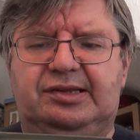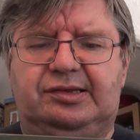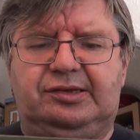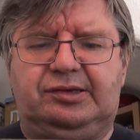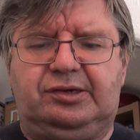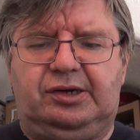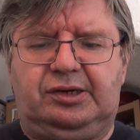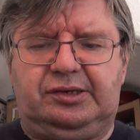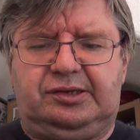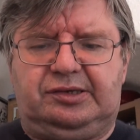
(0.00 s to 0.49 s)
It's
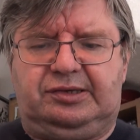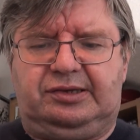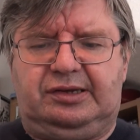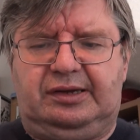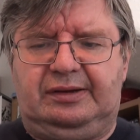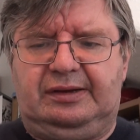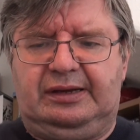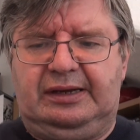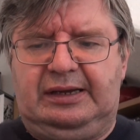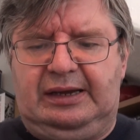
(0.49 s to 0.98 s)
got
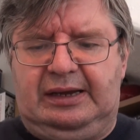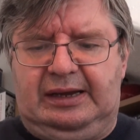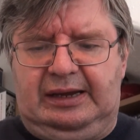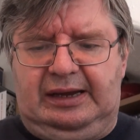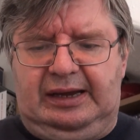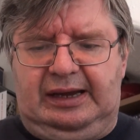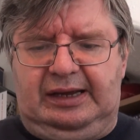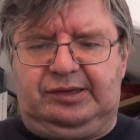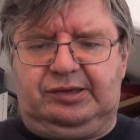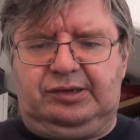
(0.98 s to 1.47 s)
sort
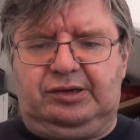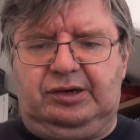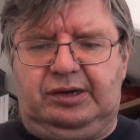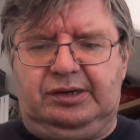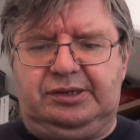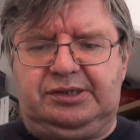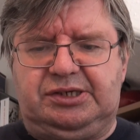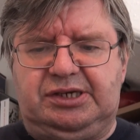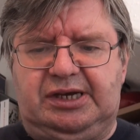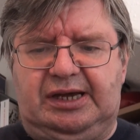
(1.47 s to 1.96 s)

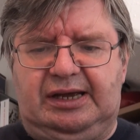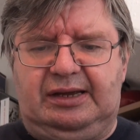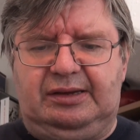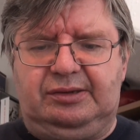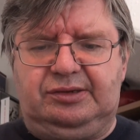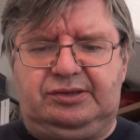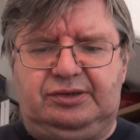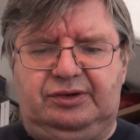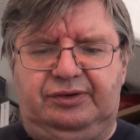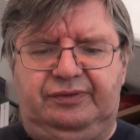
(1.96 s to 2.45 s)

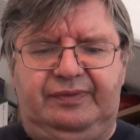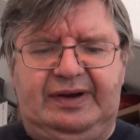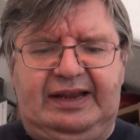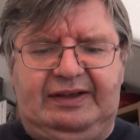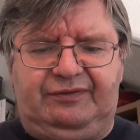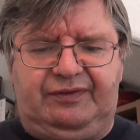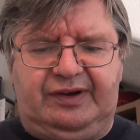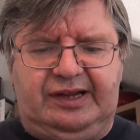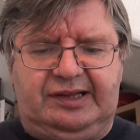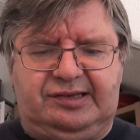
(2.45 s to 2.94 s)
of
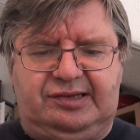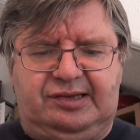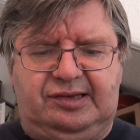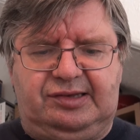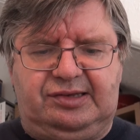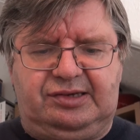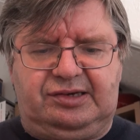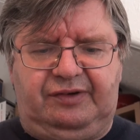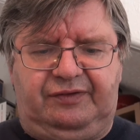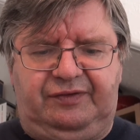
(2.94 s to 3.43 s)
leaflets
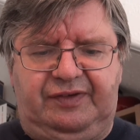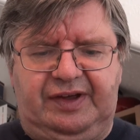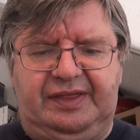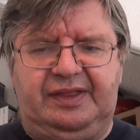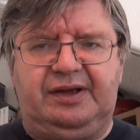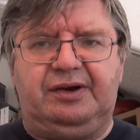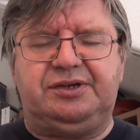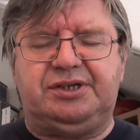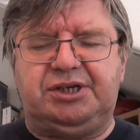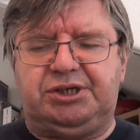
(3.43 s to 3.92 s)
and stuff
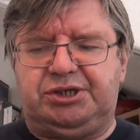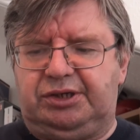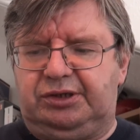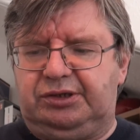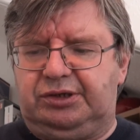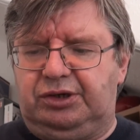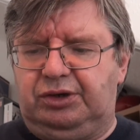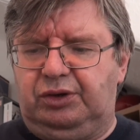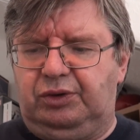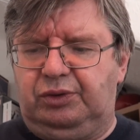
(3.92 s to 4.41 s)
in there, digital
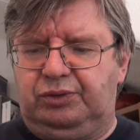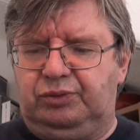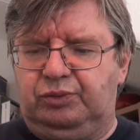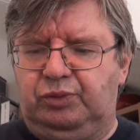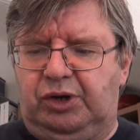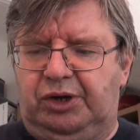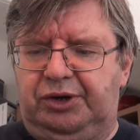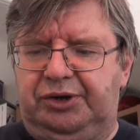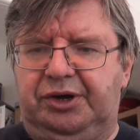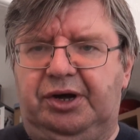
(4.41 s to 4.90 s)
code
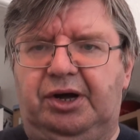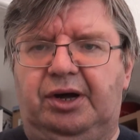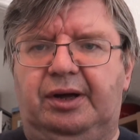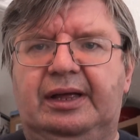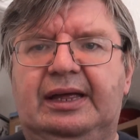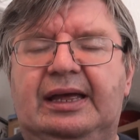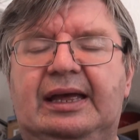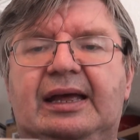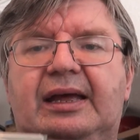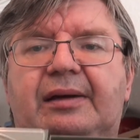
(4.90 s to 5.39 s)
and
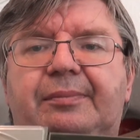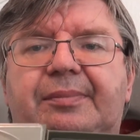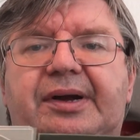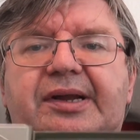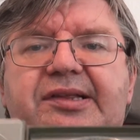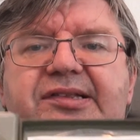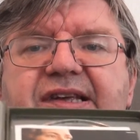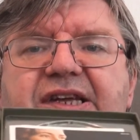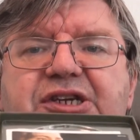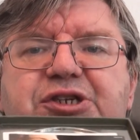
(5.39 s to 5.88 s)
whatnot,
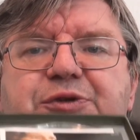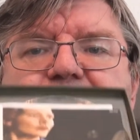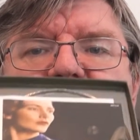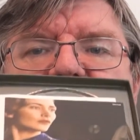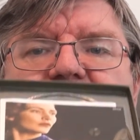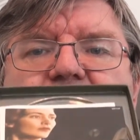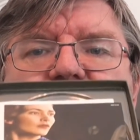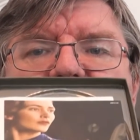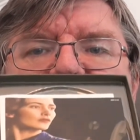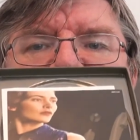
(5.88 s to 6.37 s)
but it's
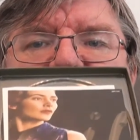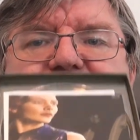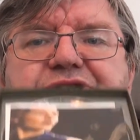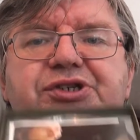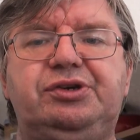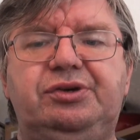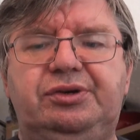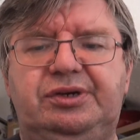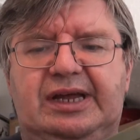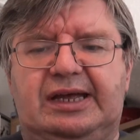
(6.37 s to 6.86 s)
HBO, and there's
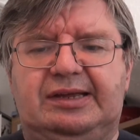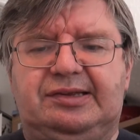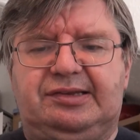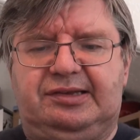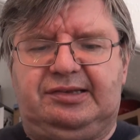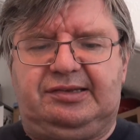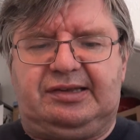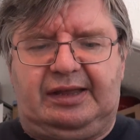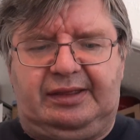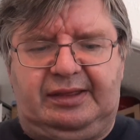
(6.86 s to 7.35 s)
2
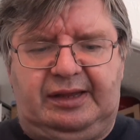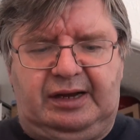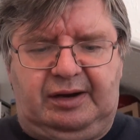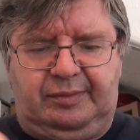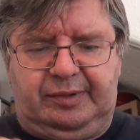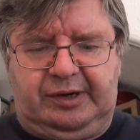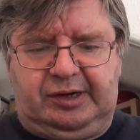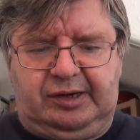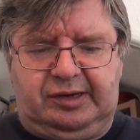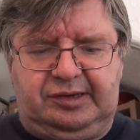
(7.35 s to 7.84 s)
discs in there
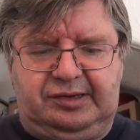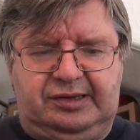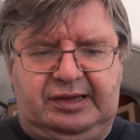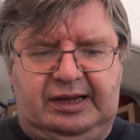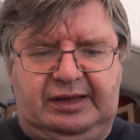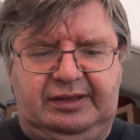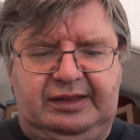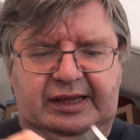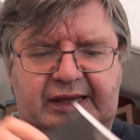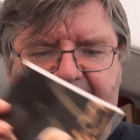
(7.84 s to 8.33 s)
because
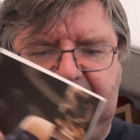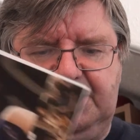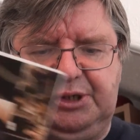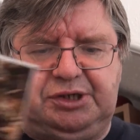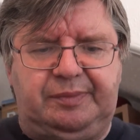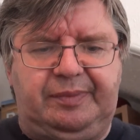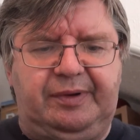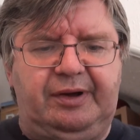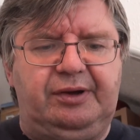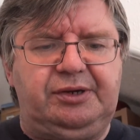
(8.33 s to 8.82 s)
I think there's
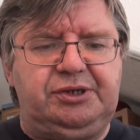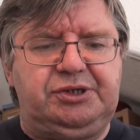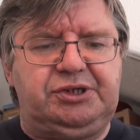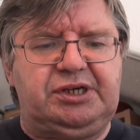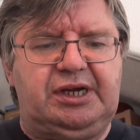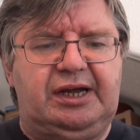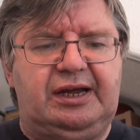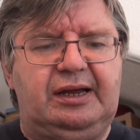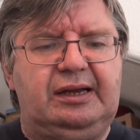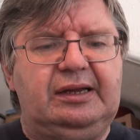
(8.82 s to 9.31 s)

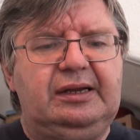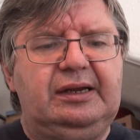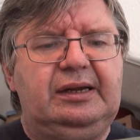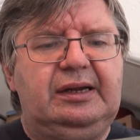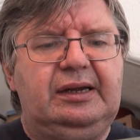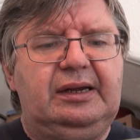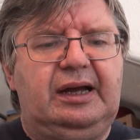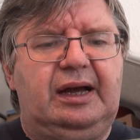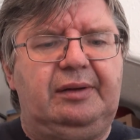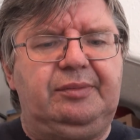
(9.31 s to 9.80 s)
about,
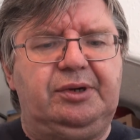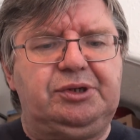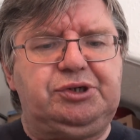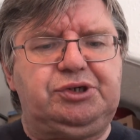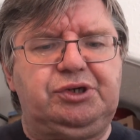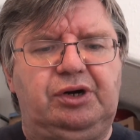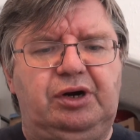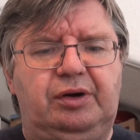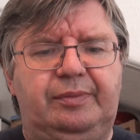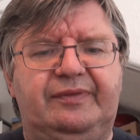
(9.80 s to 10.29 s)
I'm not
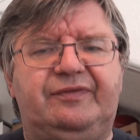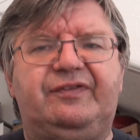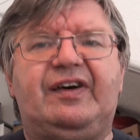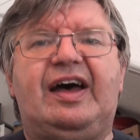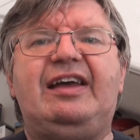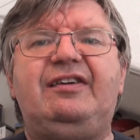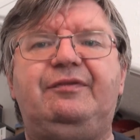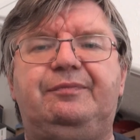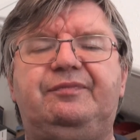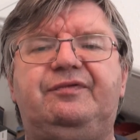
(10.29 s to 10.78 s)
sure how,
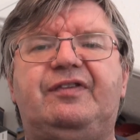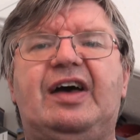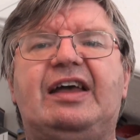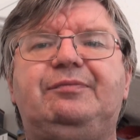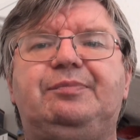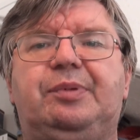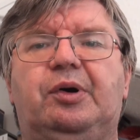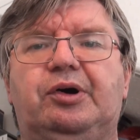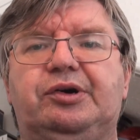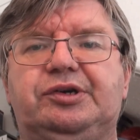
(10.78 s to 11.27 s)

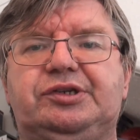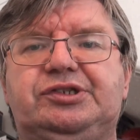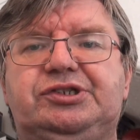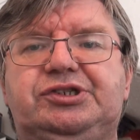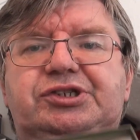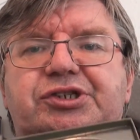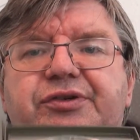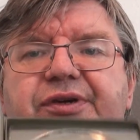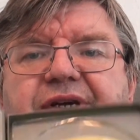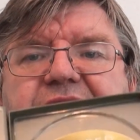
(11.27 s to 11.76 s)
5 parts
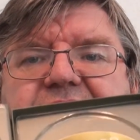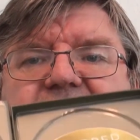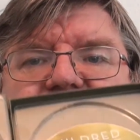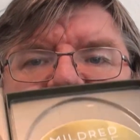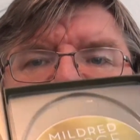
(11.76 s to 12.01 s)
to it.